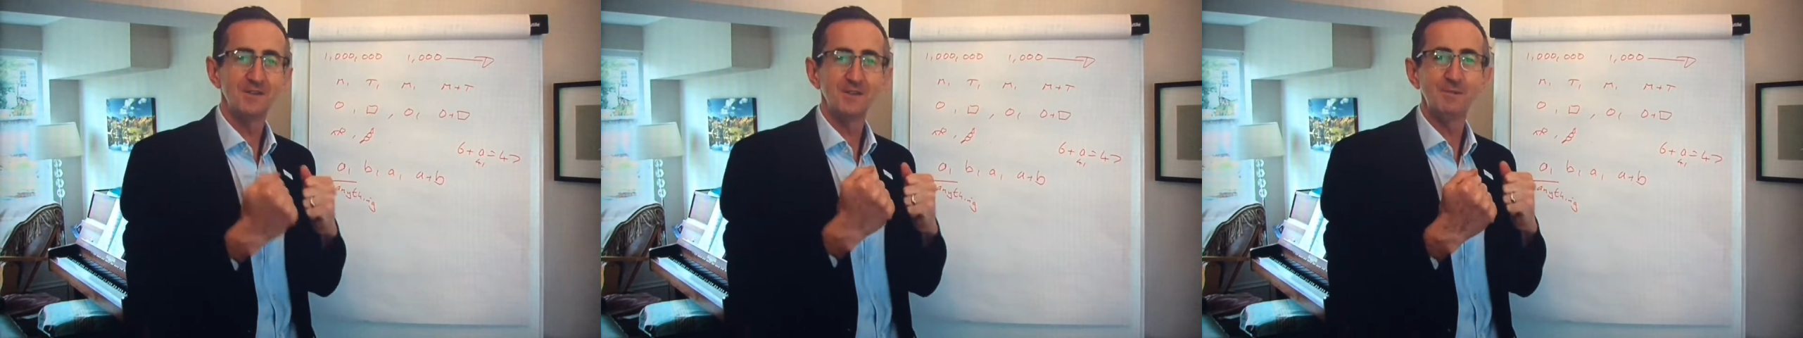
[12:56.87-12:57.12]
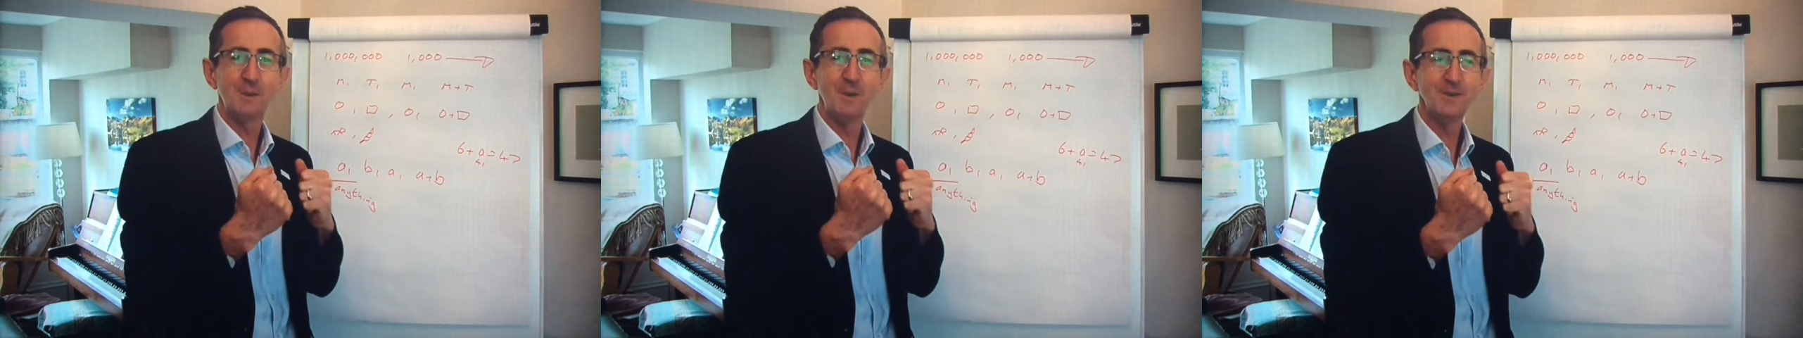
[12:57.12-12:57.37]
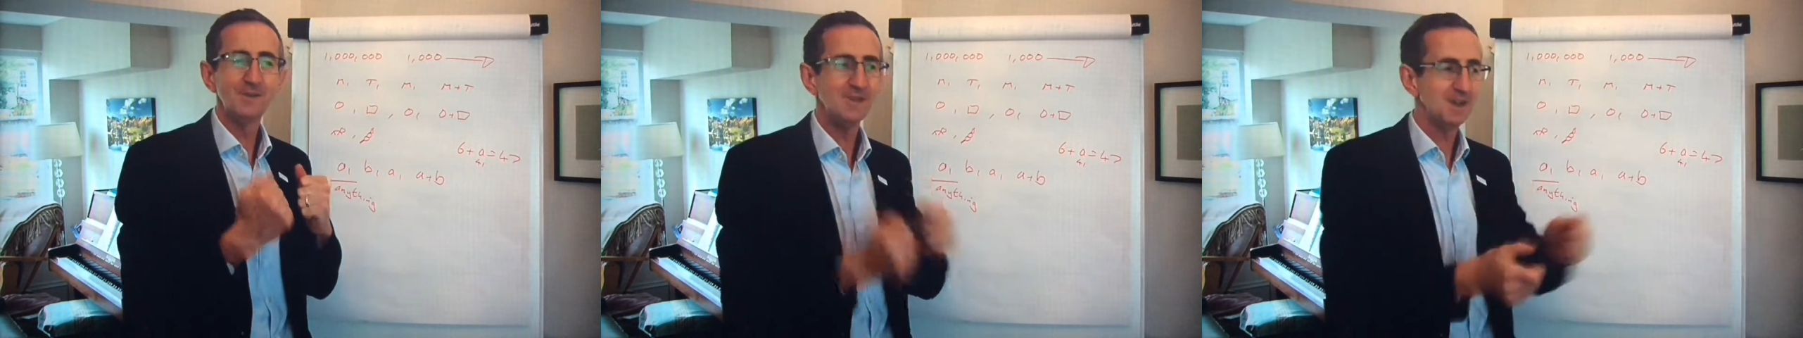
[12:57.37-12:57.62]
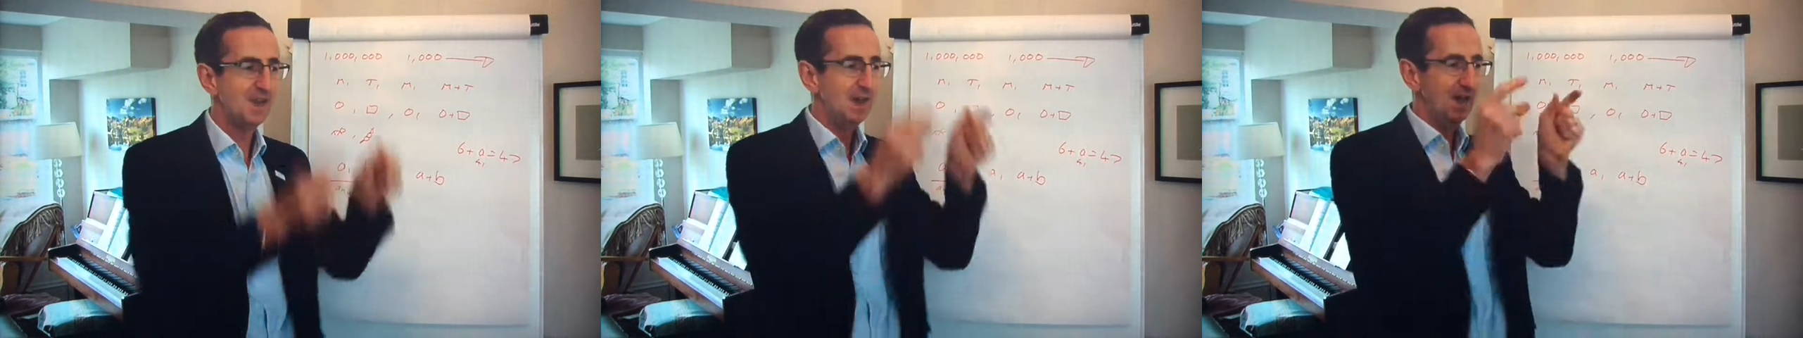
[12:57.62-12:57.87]
this point and
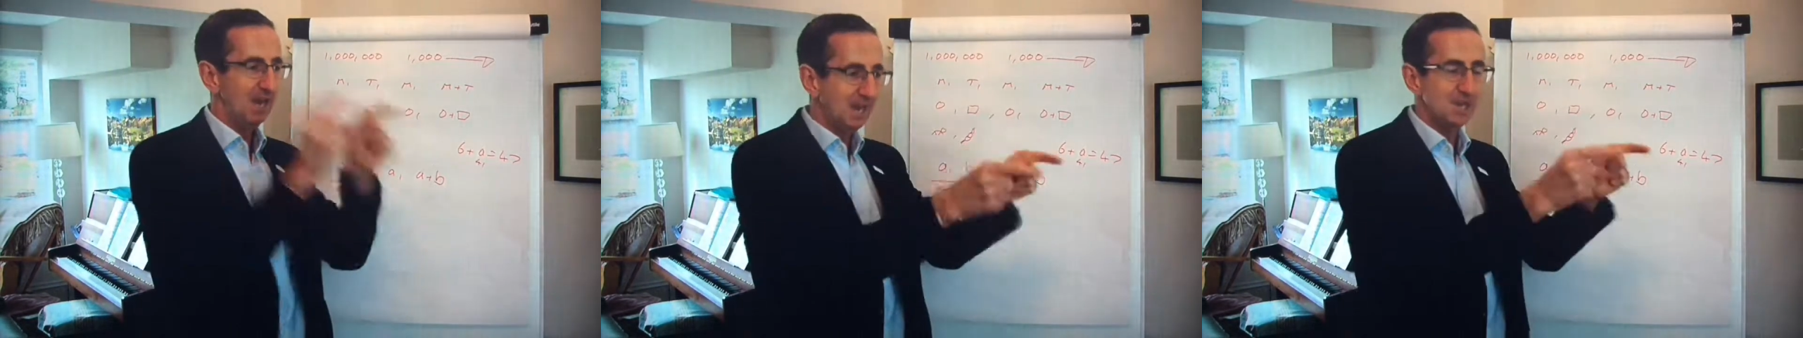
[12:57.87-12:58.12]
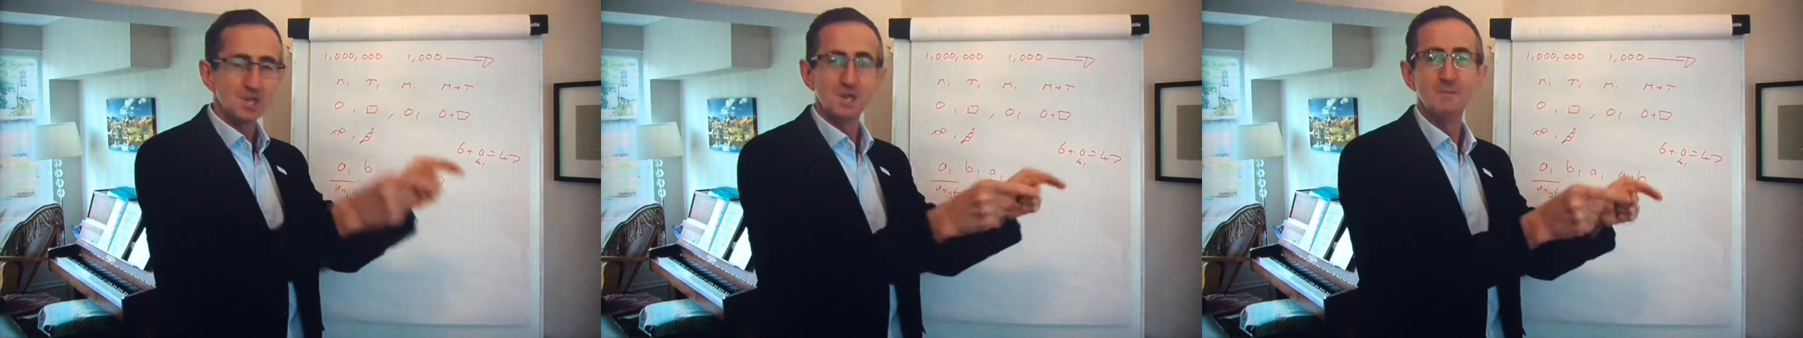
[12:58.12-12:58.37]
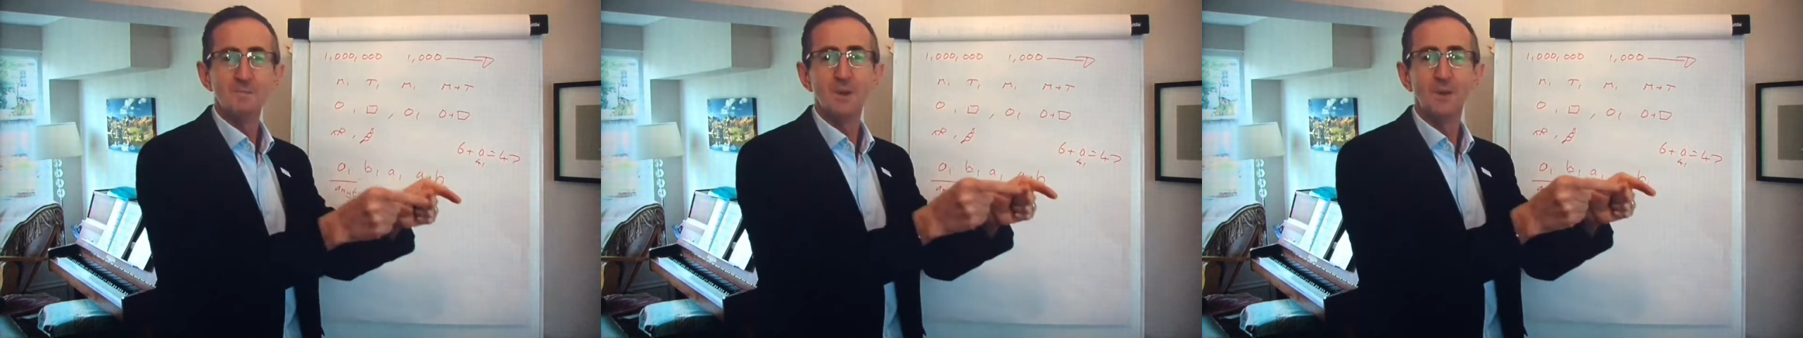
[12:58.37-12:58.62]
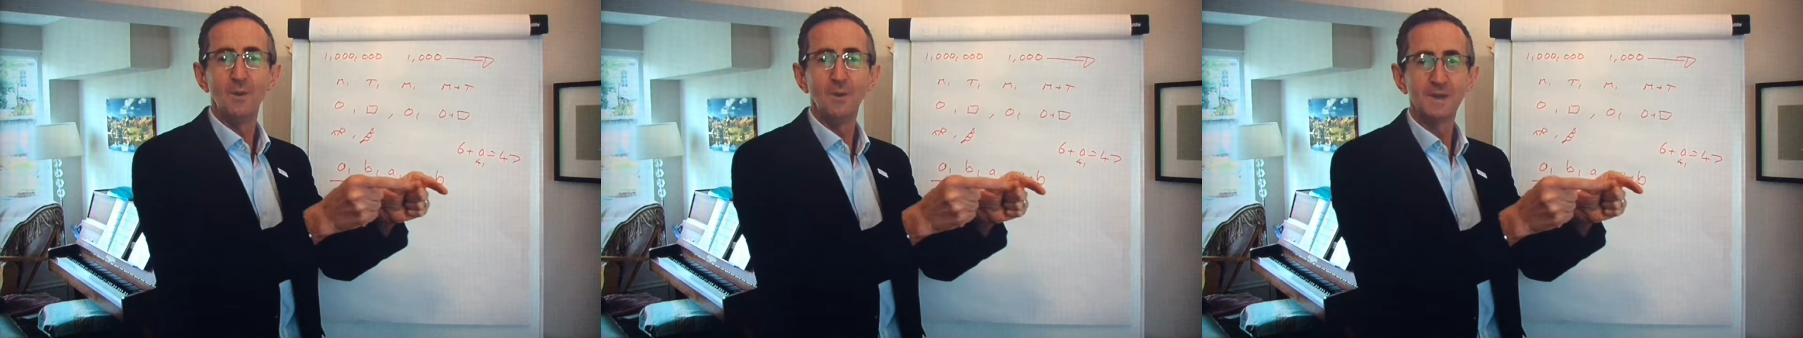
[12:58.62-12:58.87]
said, he's a number
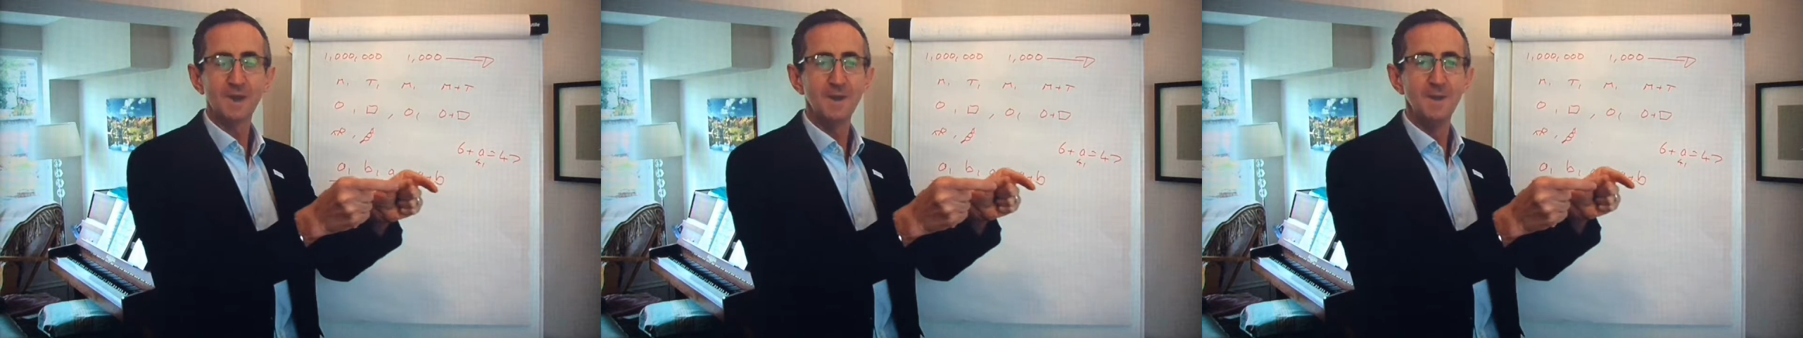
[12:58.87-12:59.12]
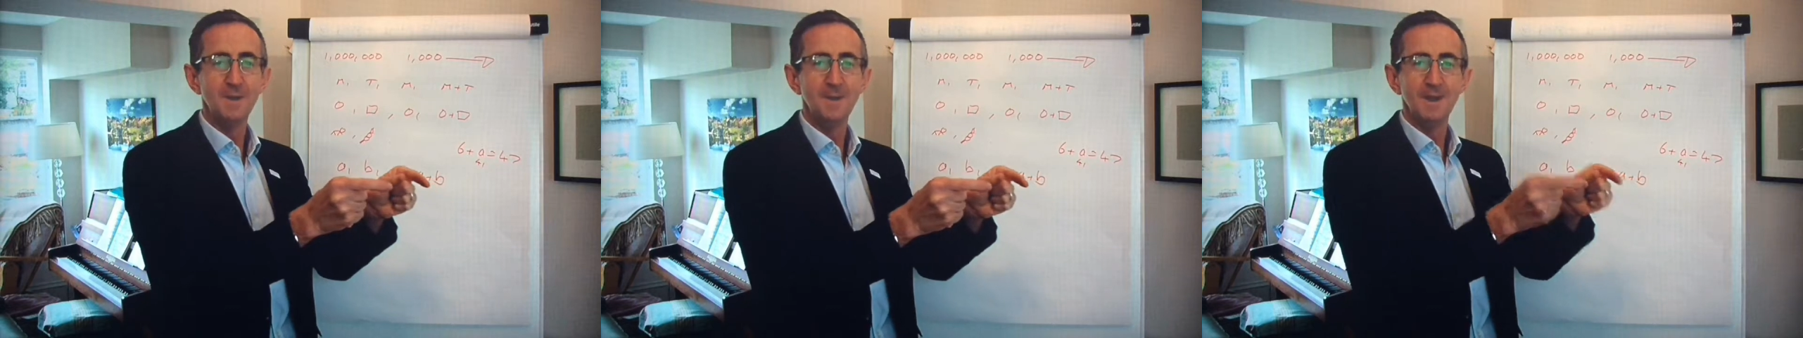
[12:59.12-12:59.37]
holder,